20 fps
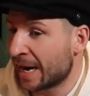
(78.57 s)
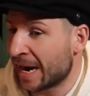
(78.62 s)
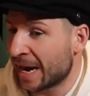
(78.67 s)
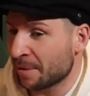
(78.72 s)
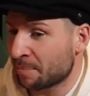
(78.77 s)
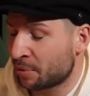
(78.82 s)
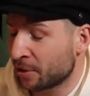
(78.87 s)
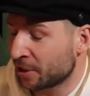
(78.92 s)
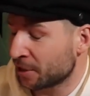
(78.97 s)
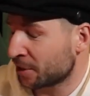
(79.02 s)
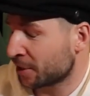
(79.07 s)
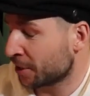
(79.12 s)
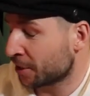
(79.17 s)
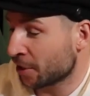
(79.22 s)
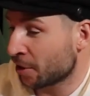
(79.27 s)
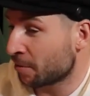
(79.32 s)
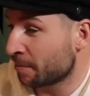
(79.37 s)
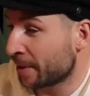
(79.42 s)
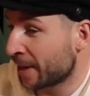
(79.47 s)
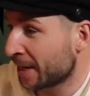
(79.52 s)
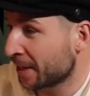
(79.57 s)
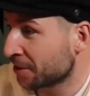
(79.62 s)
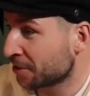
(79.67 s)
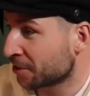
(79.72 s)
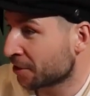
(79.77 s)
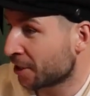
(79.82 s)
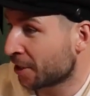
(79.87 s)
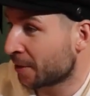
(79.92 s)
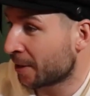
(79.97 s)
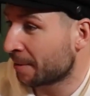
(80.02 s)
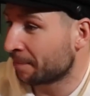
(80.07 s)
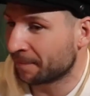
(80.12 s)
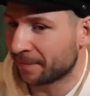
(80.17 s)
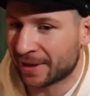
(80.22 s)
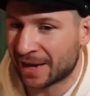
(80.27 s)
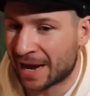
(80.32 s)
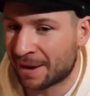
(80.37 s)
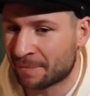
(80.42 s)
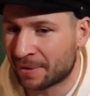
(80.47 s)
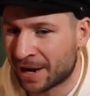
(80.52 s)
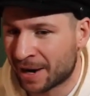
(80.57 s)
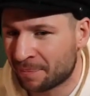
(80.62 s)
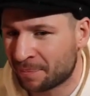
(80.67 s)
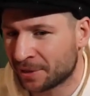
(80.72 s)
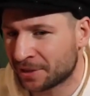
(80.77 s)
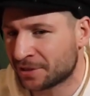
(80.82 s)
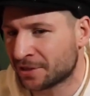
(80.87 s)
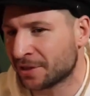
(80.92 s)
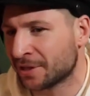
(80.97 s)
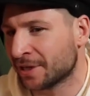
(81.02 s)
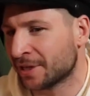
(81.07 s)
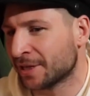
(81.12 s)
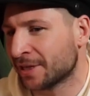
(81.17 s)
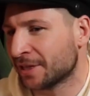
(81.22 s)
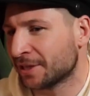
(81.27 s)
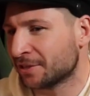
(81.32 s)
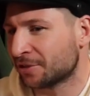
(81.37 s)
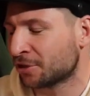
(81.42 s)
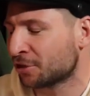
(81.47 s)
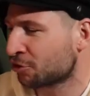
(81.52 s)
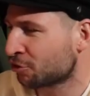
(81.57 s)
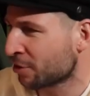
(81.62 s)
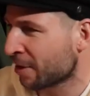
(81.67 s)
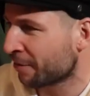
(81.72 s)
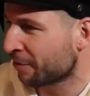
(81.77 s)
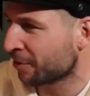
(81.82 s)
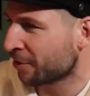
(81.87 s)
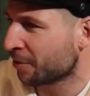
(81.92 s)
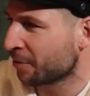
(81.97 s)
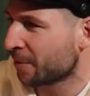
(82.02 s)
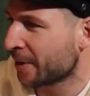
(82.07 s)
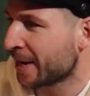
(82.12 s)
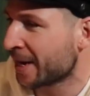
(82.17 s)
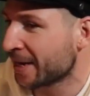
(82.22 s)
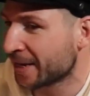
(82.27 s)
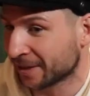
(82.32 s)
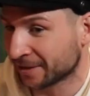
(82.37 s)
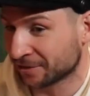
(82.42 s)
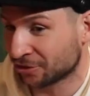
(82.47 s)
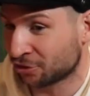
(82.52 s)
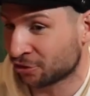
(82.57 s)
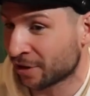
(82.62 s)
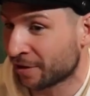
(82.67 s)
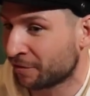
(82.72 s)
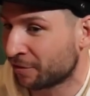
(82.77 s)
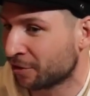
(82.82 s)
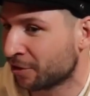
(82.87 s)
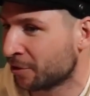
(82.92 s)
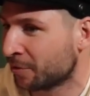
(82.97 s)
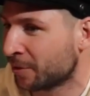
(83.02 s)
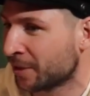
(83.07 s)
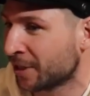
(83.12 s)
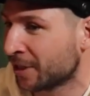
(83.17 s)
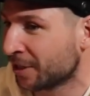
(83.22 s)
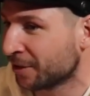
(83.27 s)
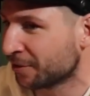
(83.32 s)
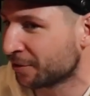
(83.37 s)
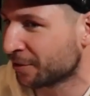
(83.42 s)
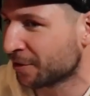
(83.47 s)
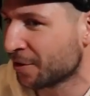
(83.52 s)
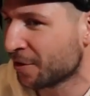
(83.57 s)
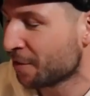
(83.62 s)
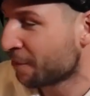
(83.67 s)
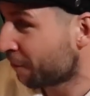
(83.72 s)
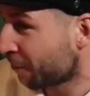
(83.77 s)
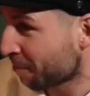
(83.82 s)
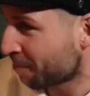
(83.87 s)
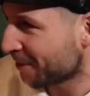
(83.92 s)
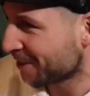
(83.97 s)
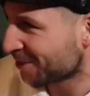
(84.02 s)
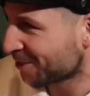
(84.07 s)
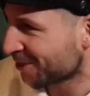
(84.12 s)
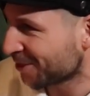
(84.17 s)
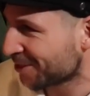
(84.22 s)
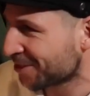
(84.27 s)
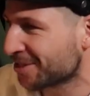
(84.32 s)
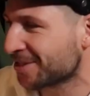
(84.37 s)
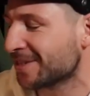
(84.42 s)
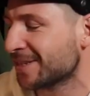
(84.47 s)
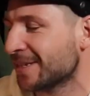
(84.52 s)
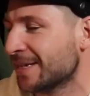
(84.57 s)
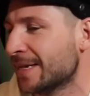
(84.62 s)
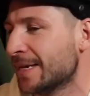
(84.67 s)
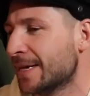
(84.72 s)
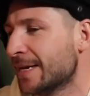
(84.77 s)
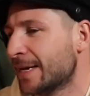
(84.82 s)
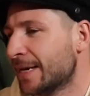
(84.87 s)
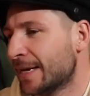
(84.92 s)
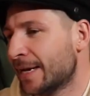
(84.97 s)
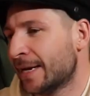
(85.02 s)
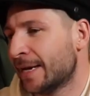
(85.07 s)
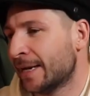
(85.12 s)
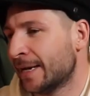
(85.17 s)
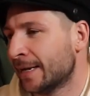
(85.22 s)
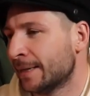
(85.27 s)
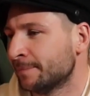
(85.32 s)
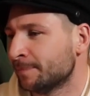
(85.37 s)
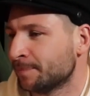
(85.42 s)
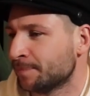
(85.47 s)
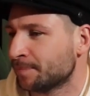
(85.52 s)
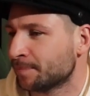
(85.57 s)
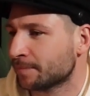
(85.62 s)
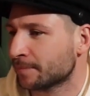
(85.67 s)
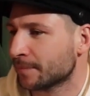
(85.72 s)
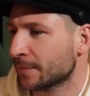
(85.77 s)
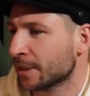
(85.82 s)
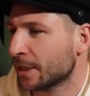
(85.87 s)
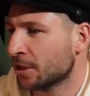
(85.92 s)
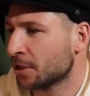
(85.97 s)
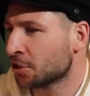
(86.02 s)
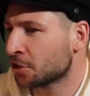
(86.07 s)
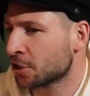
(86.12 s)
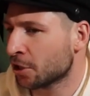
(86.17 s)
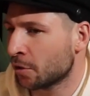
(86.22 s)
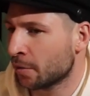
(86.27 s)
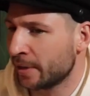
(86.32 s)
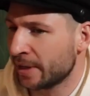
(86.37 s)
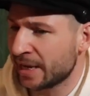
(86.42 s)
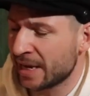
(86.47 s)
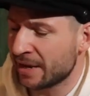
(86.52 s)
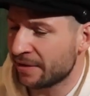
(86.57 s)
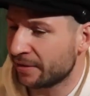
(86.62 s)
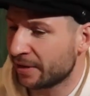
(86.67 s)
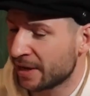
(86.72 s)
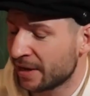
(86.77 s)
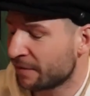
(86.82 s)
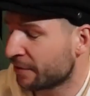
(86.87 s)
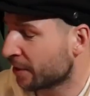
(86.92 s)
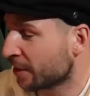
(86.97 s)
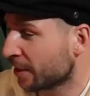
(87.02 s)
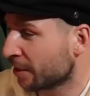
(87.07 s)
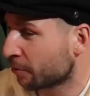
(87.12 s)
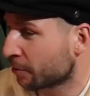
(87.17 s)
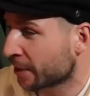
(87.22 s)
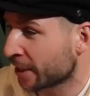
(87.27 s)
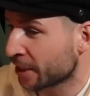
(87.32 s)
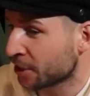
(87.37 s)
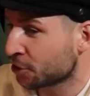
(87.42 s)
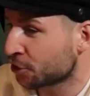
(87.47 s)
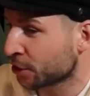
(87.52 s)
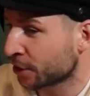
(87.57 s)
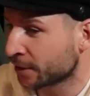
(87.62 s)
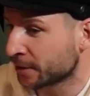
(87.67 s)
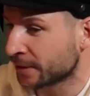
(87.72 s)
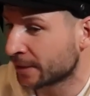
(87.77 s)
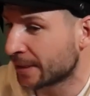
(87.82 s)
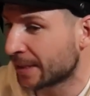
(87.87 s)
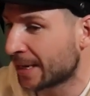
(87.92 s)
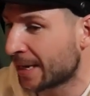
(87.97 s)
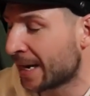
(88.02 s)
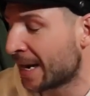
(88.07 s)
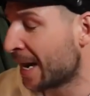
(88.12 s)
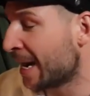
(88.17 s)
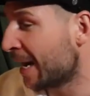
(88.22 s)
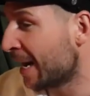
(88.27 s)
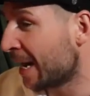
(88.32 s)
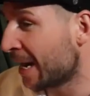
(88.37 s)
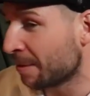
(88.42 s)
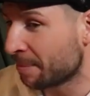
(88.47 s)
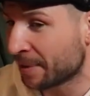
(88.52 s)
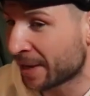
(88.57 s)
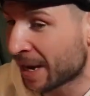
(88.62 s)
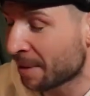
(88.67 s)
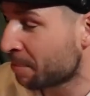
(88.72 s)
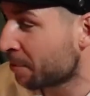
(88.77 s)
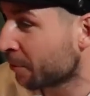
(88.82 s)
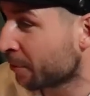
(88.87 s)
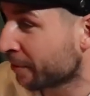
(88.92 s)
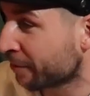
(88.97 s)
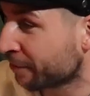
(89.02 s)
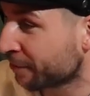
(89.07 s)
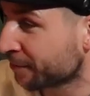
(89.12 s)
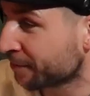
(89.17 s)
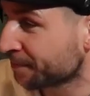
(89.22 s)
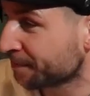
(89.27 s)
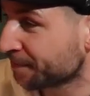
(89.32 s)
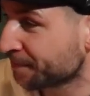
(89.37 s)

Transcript: I personally don't mind. You know, I'm I'm happy to to travel away and travel the world for business. Um, so e either location I I'll be happy with.